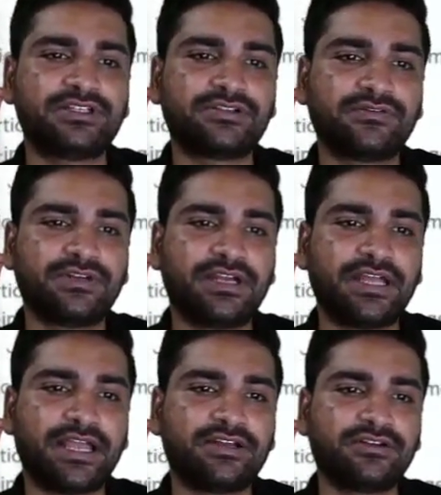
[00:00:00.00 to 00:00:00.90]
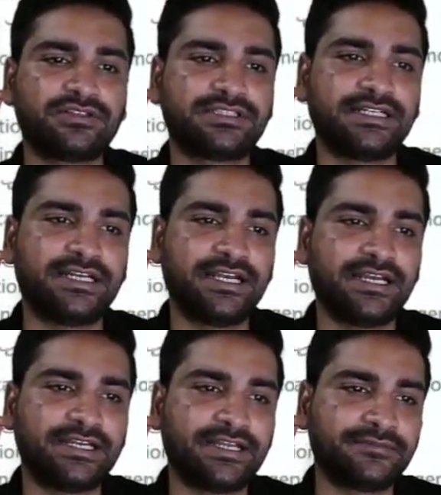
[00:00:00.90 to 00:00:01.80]
of the diagnostic data,
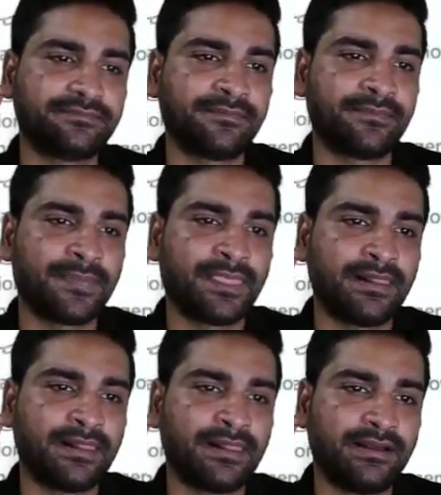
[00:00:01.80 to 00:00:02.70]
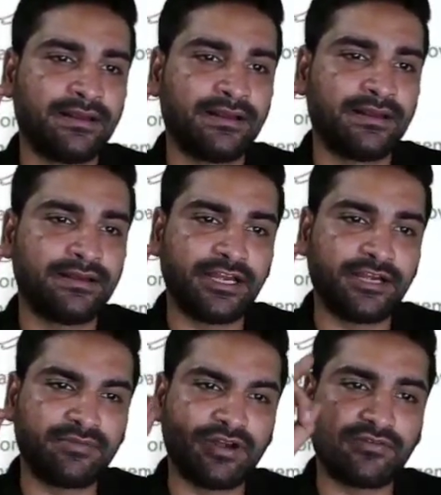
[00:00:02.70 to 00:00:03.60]
treatment of any emergency
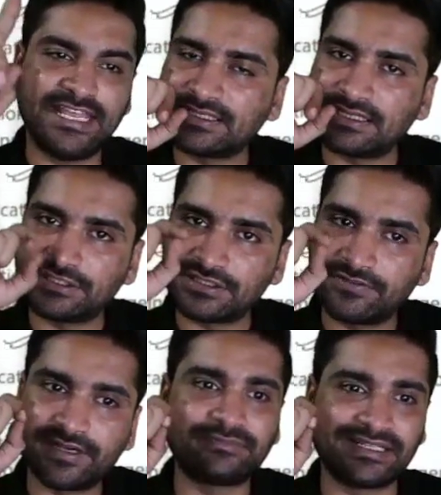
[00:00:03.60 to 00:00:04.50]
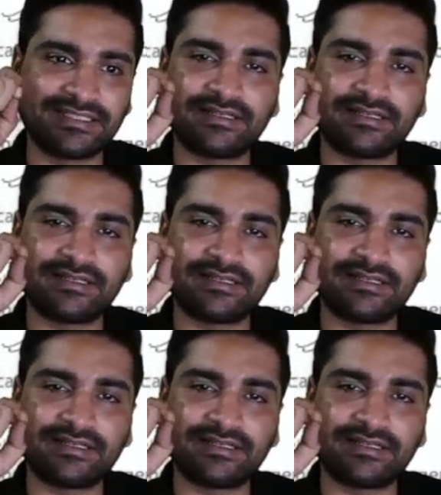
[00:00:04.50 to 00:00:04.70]
conditions if it is present,